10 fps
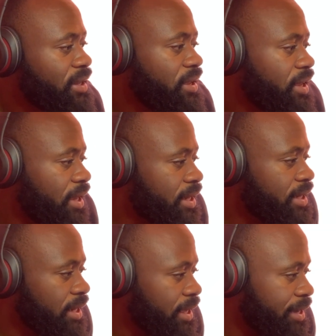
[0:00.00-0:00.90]
egg
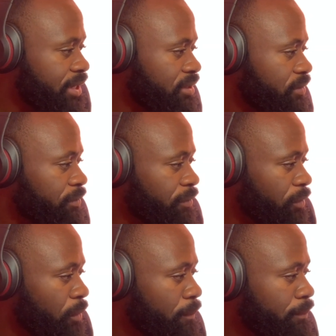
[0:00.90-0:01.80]
laying
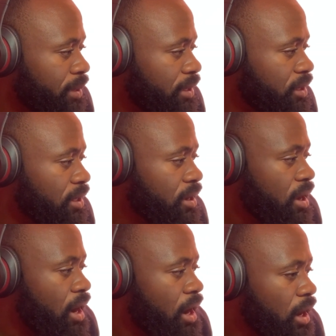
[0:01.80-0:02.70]
from being
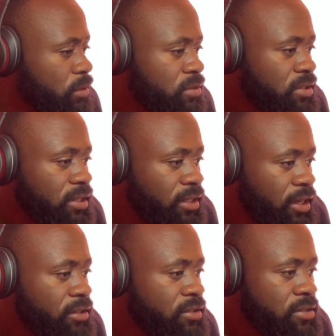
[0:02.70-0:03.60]
housed in
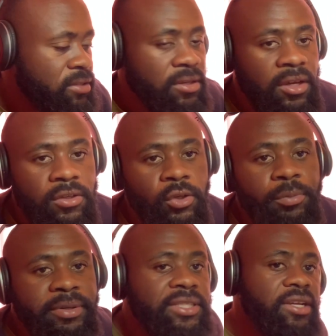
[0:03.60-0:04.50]
cages. So it
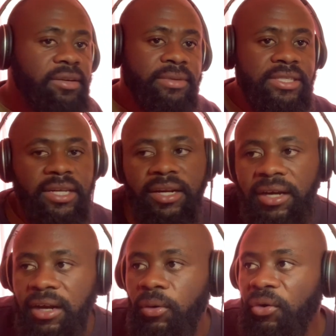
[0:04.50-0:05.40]
basically means that
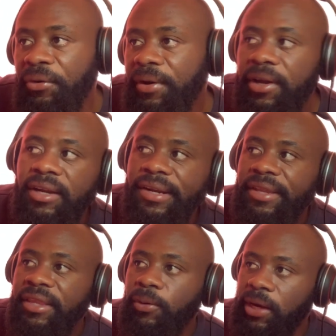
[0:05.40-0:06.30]

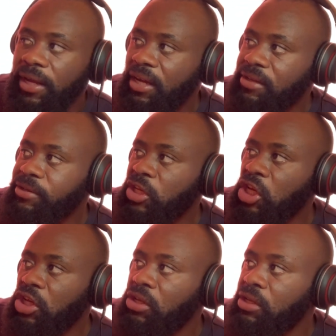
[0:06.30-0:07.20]
they want to
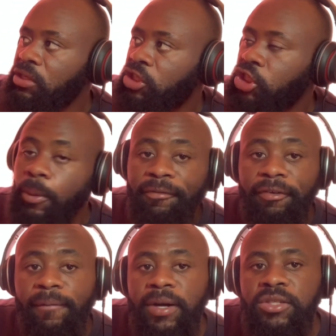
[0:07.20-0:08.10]
stop
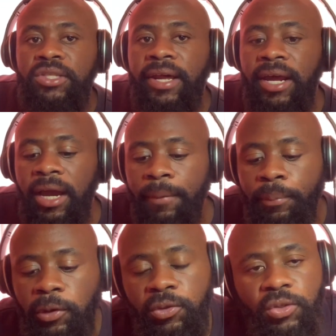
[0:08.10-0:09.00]
farmers that are
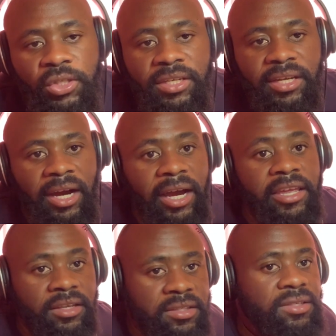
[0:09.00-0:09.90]
producing
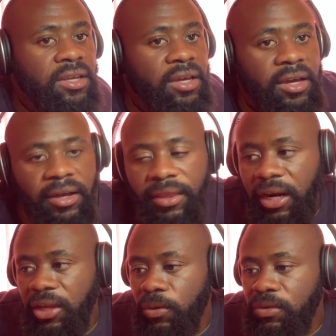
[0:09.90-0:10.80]
eggs that
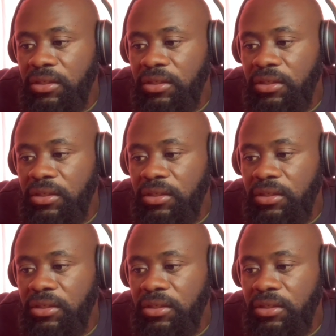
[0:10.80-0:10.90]
are using